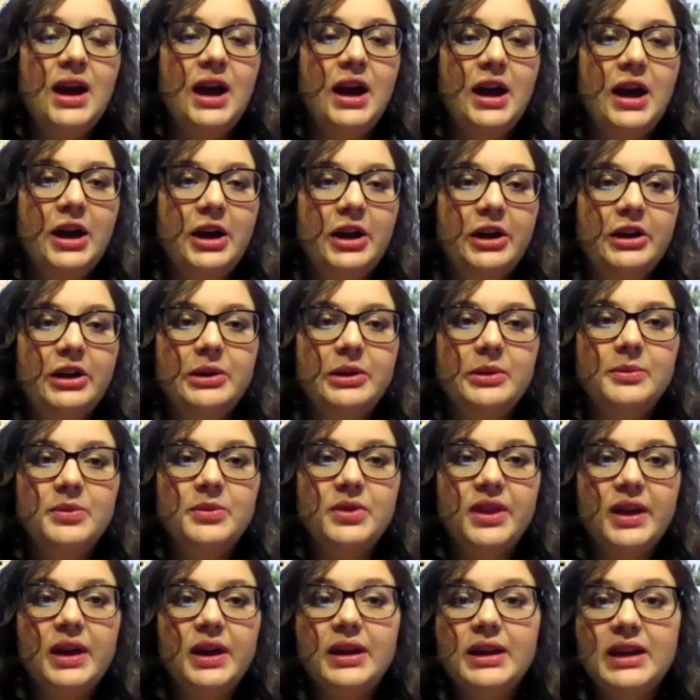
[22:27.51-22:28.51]

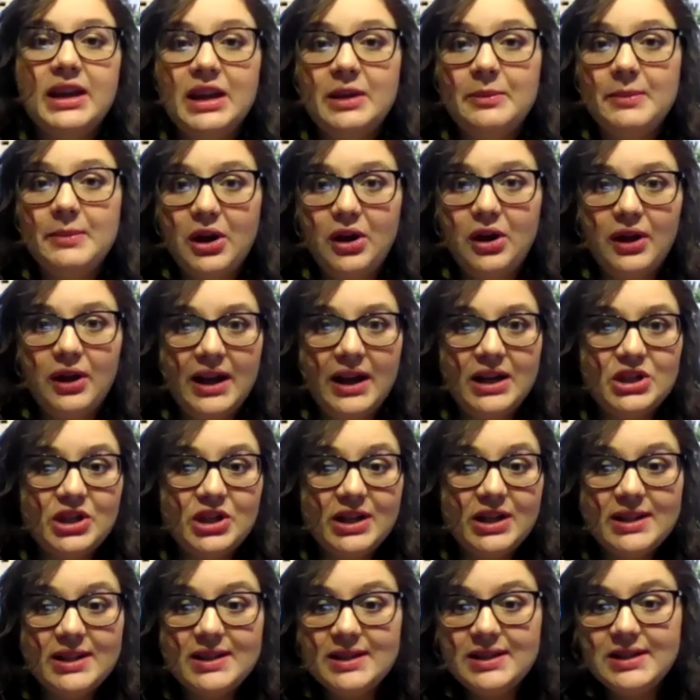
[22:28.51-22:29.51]
The email
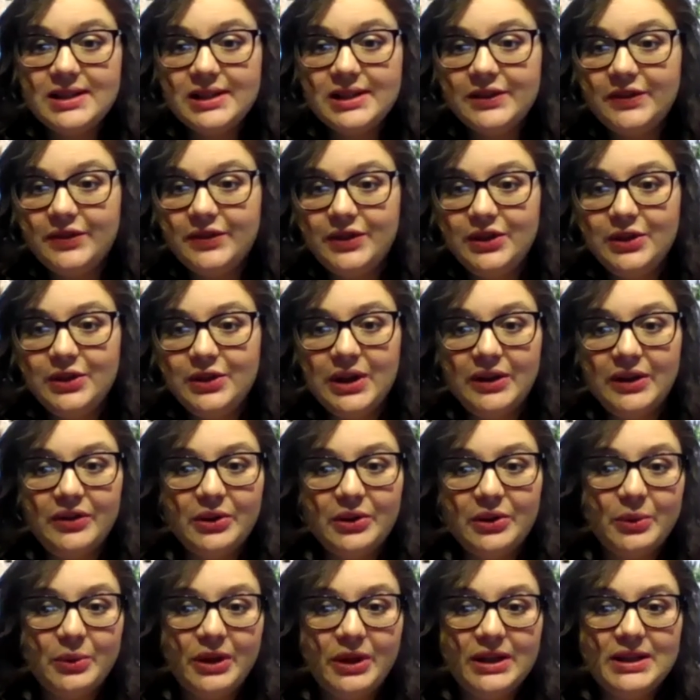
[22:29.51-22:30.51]
address, if you
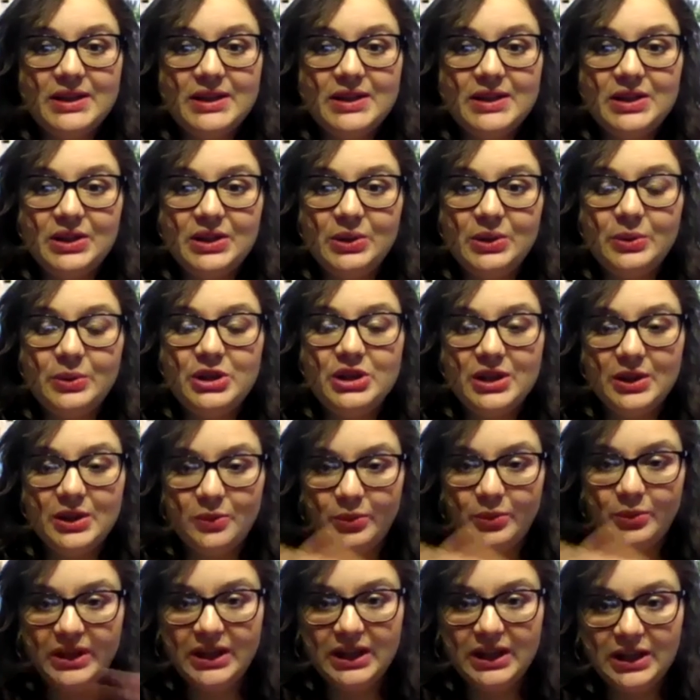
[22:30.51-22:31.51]
ever want to, which
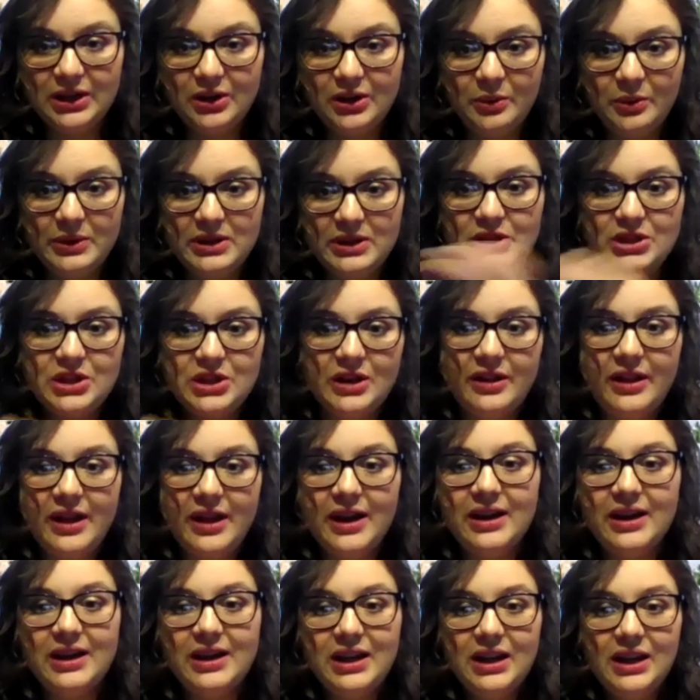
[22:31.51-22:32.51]
we can always share
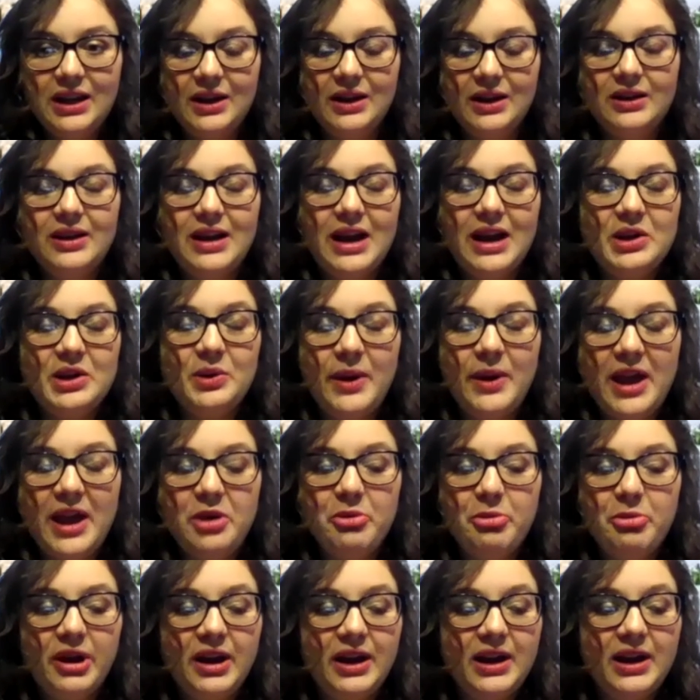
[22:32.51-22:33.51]
that any kind of
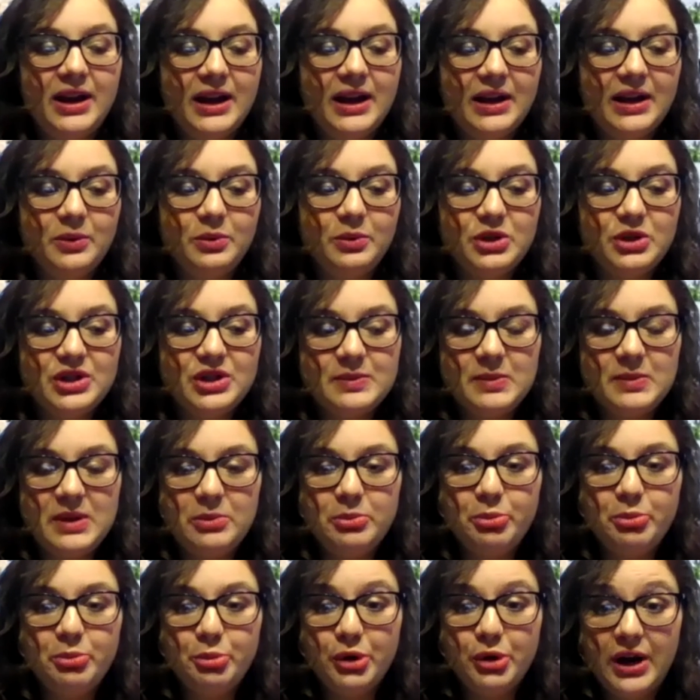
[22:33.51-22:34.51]
way, but would just
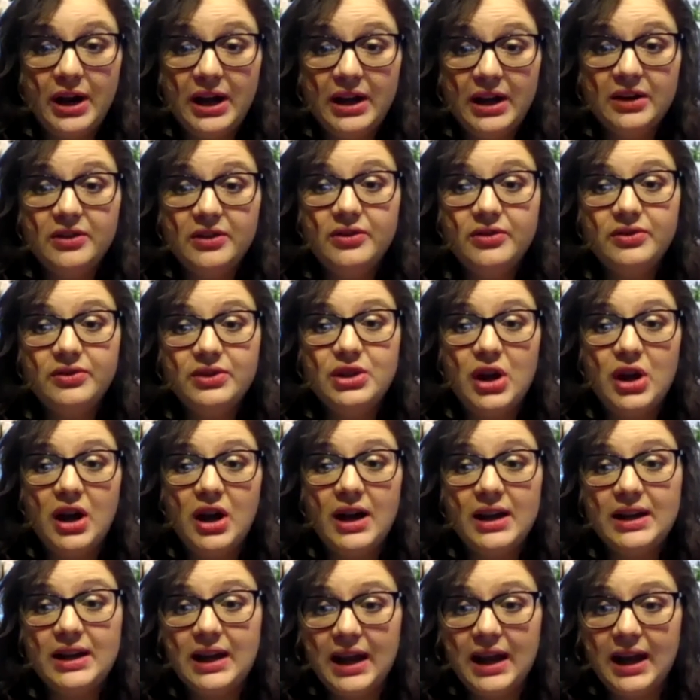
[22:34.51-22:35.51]
be
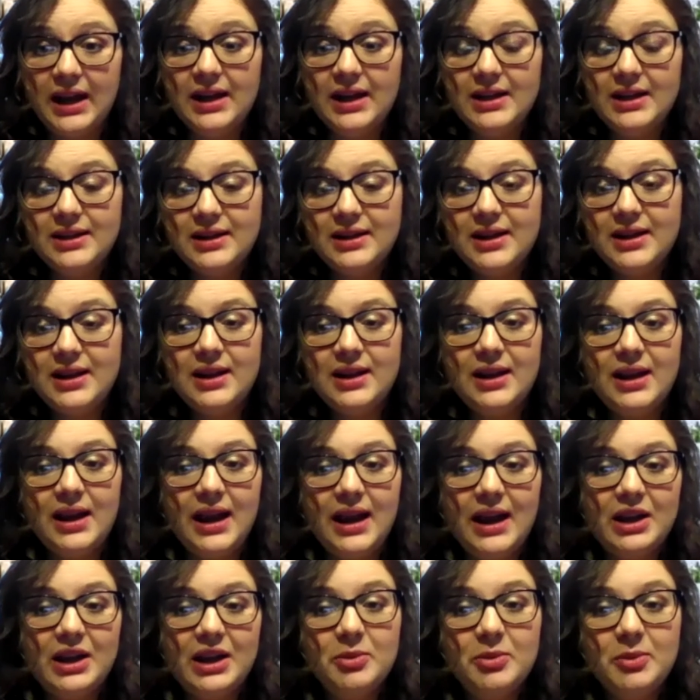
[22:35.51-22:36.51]

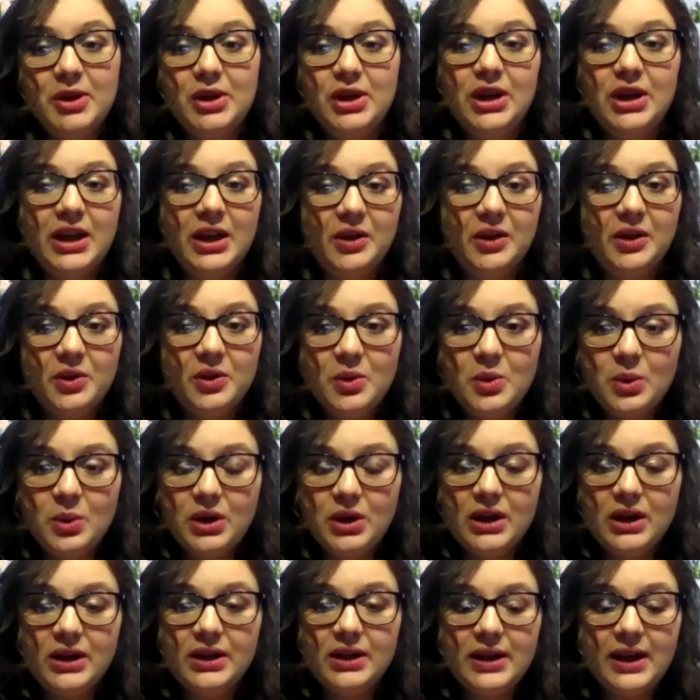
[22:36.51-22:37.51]

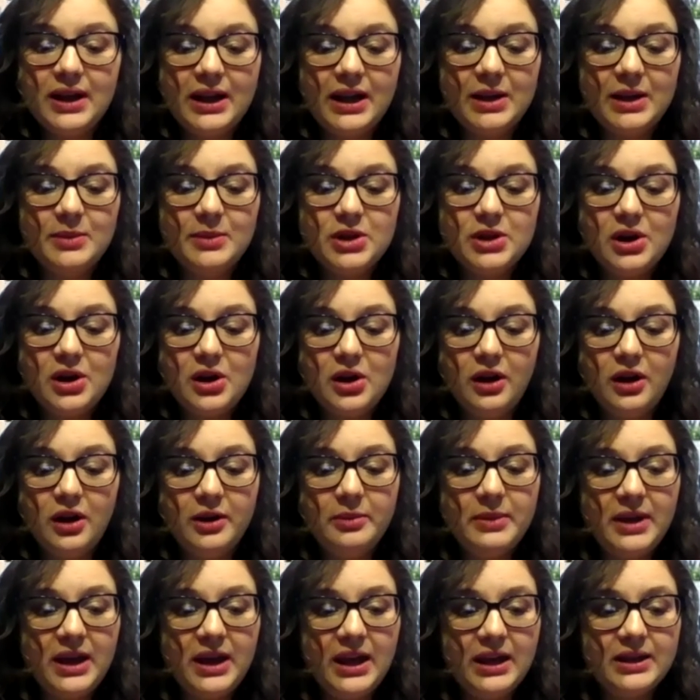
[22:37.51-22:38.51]

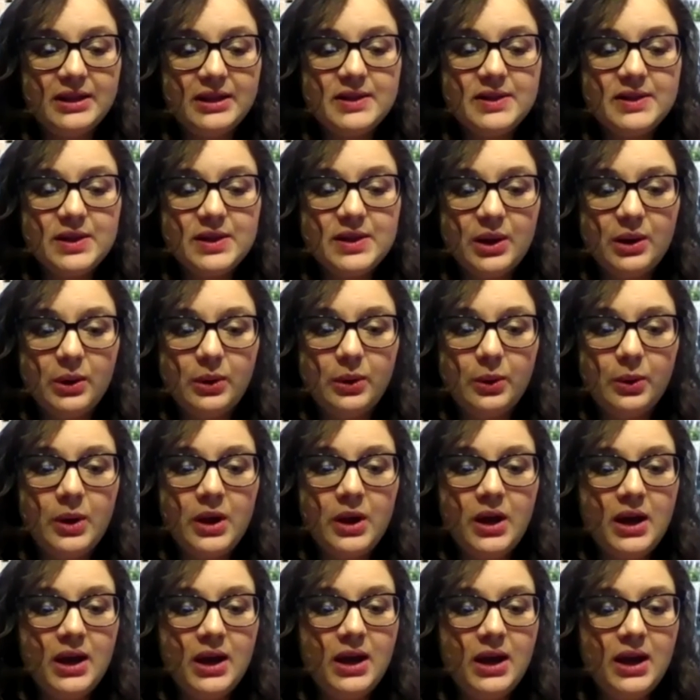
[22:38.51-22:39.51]
prev.net@communityhealthcorps.com. And so,
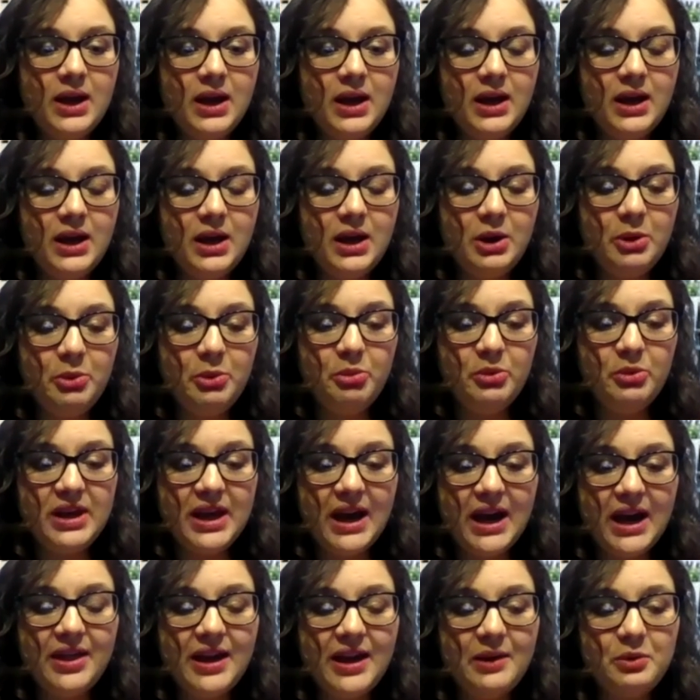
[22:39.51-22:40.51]

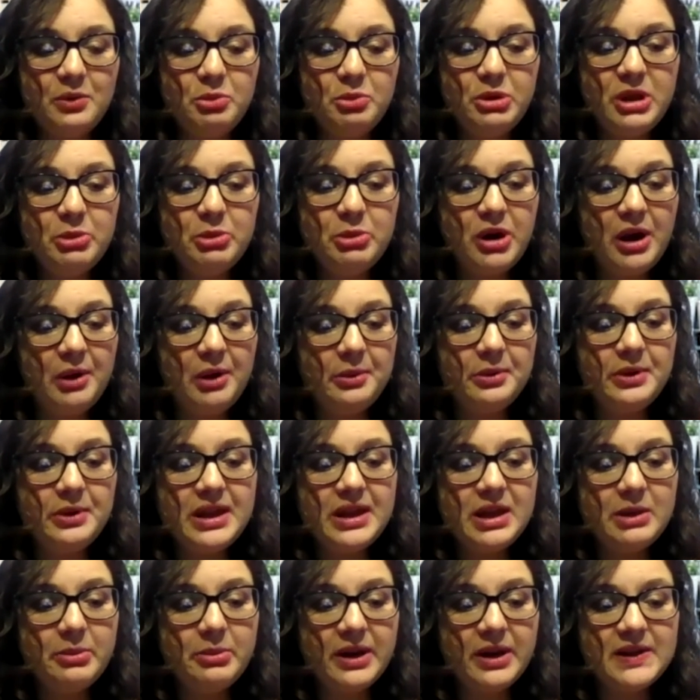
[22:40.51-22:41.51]
yeah, that would be
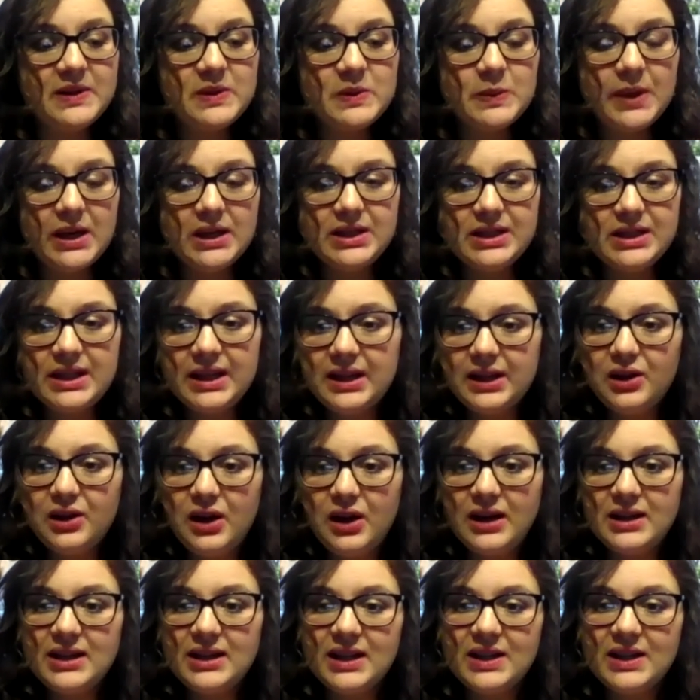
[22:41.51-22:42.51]
probably the best way to get in
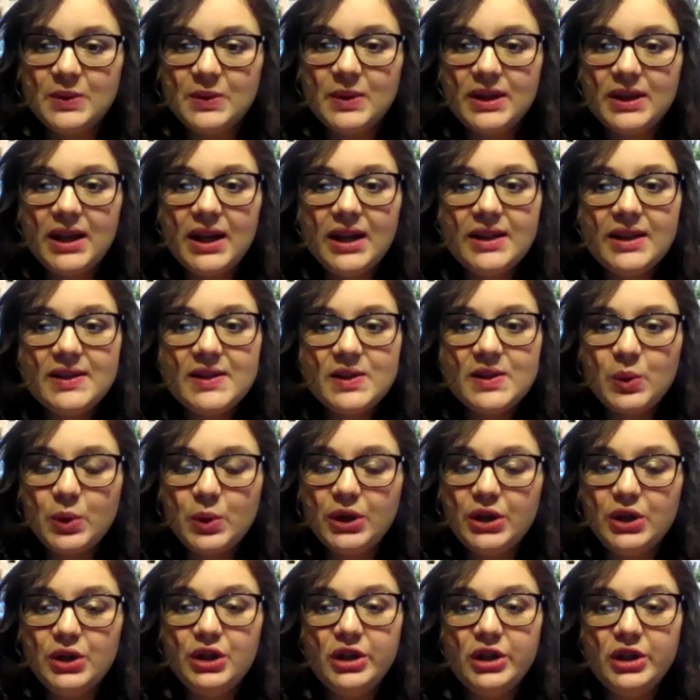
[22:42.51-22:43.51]
contact with us,
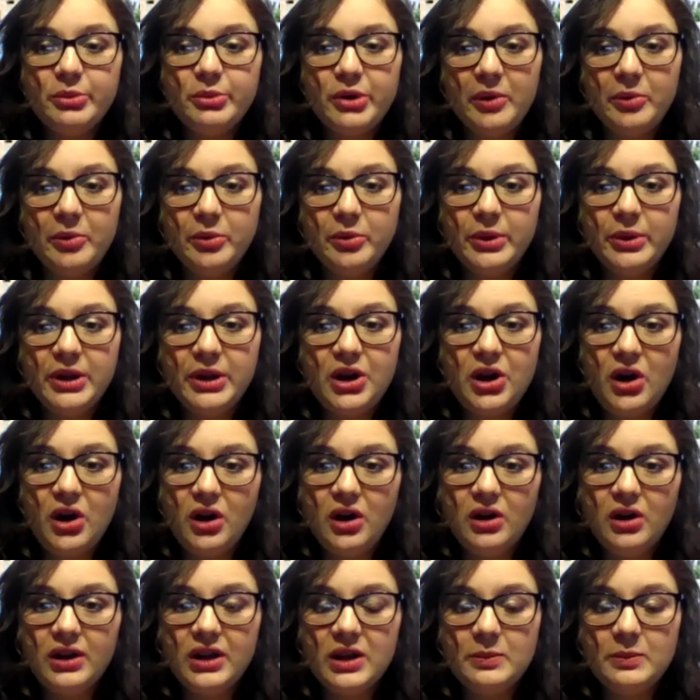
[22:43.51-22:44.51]
or you can probably
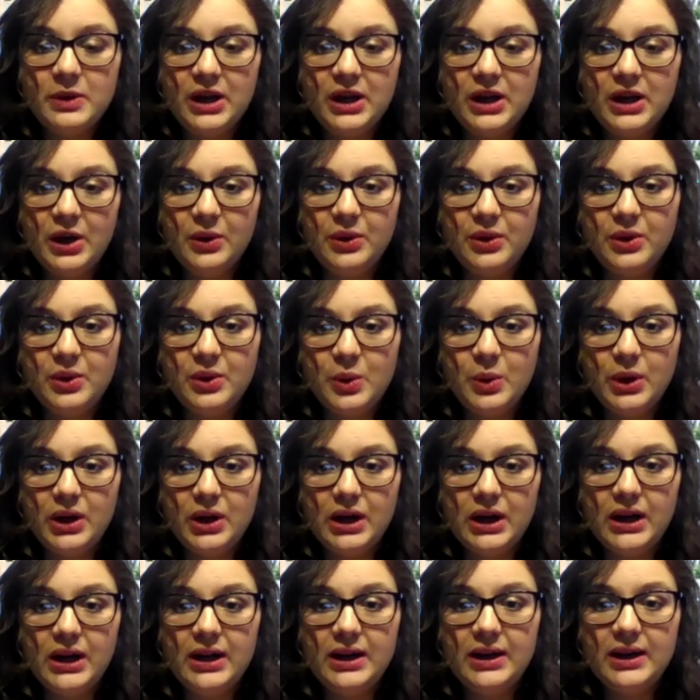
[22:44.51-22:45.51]
call Community Health
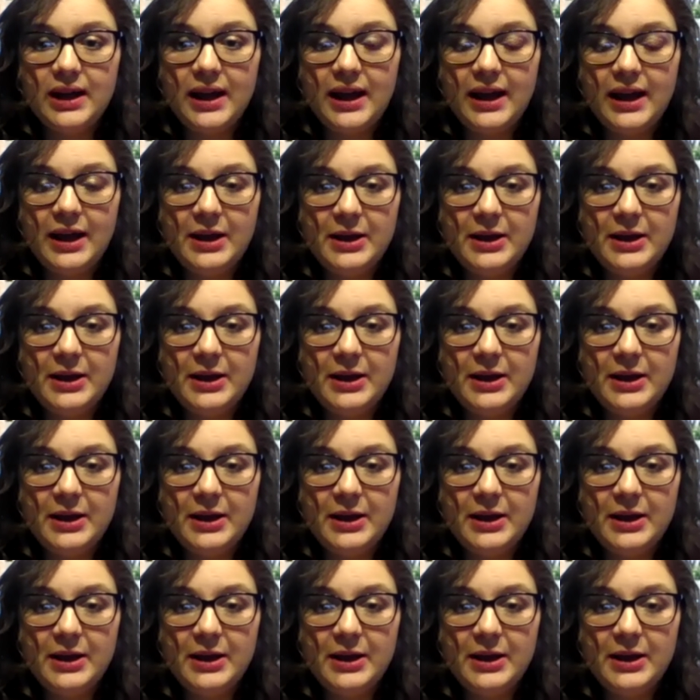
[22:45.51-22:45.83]
Corps